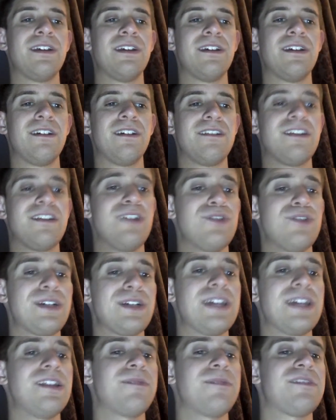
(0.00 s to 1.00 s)
Cedric
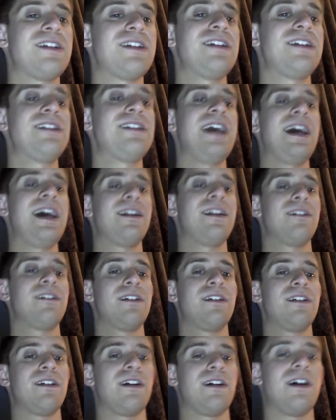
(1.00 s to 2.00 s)
ended up saying that
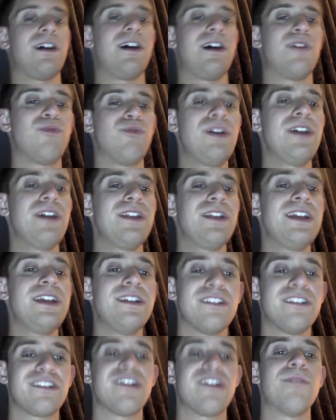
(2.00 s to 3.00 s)
uh, really
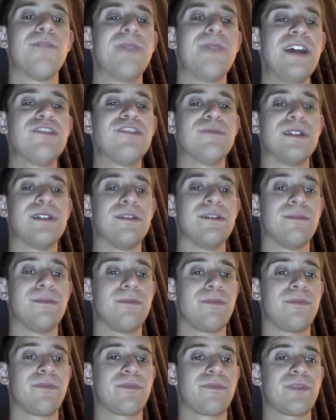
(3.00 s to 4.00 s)
Shelton Benjamin
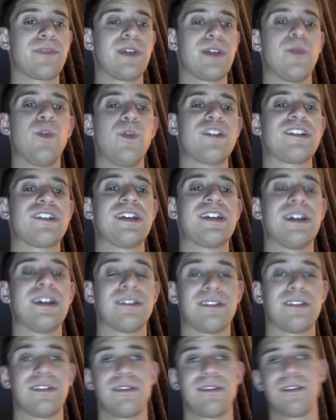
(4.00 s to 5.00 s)
was
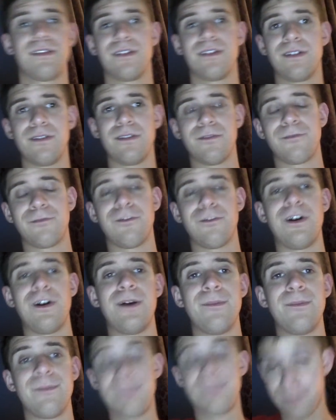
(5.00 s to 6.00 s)
kicked
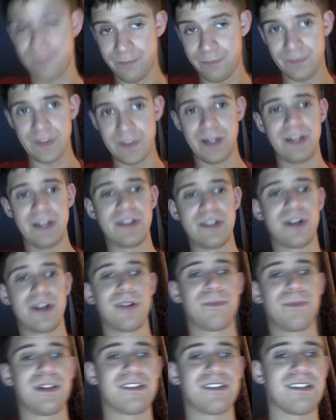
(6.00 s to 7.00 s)
from uh, the hurt
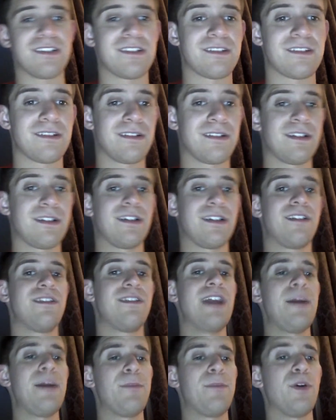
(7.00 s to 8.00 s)
business,
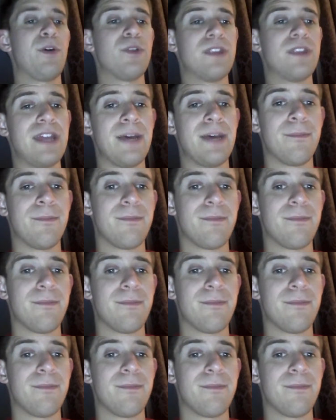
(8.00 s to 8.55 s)
not both of them,